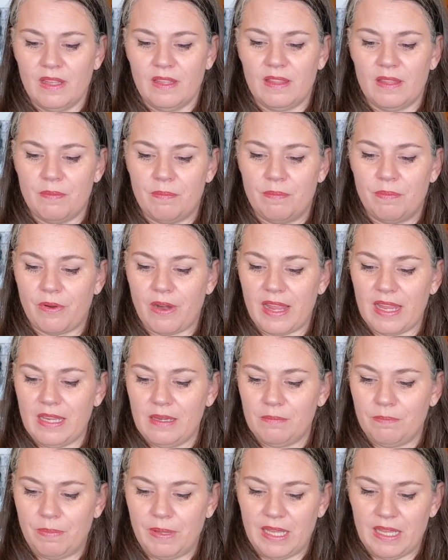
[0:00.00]
the
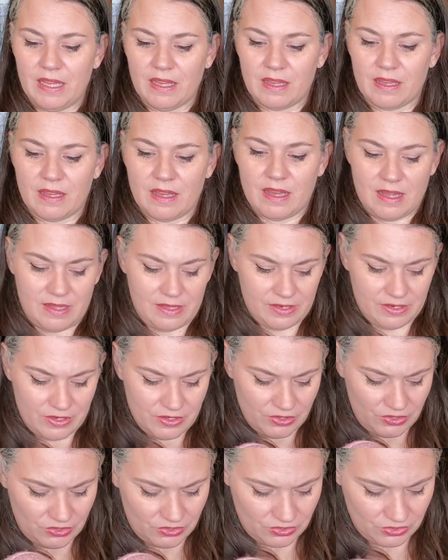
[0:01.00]
bright pink
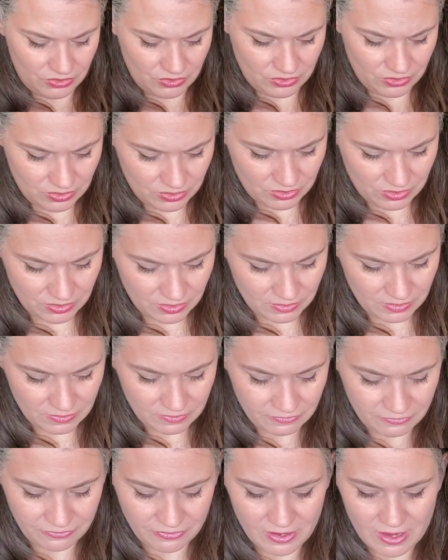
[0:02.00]
colors,
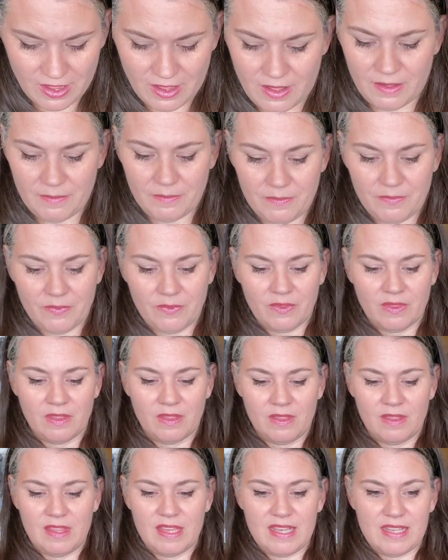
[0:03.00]
from
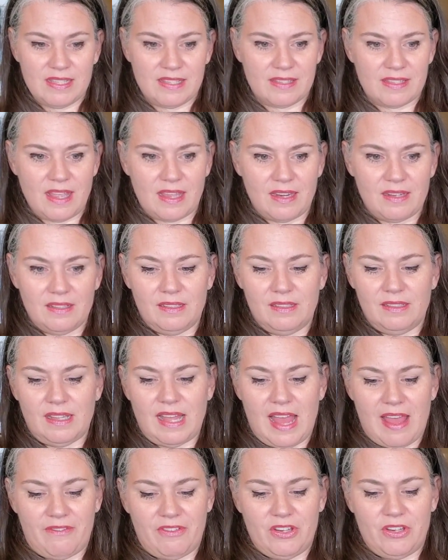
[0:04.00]
the subtle
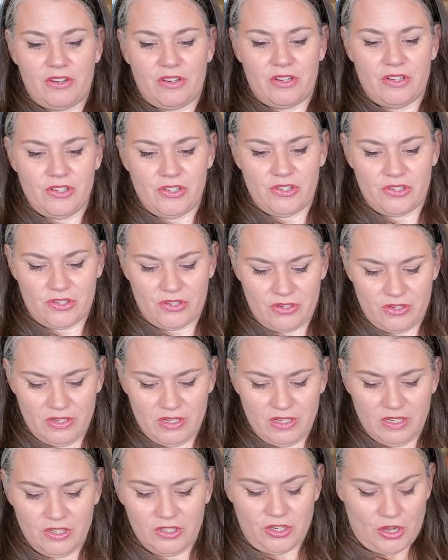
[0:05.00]
lavenders,
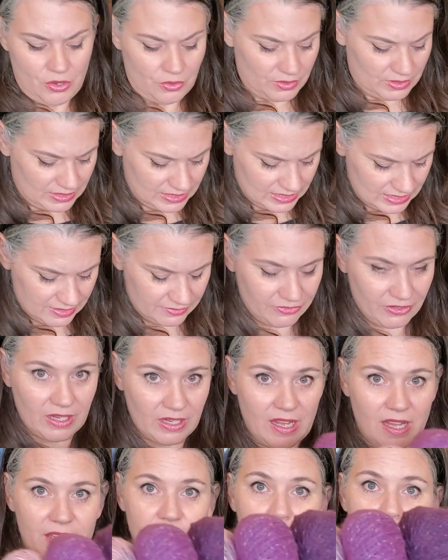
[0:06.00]
totally different
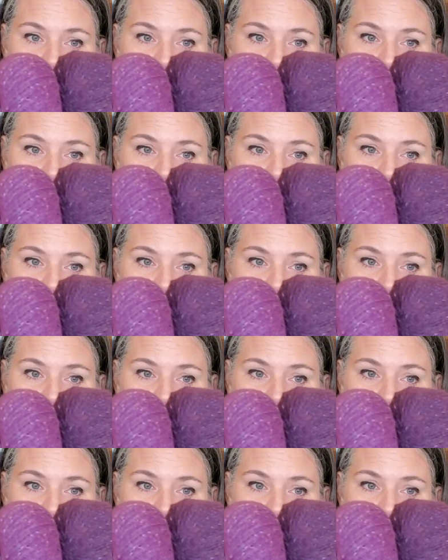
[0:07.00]
color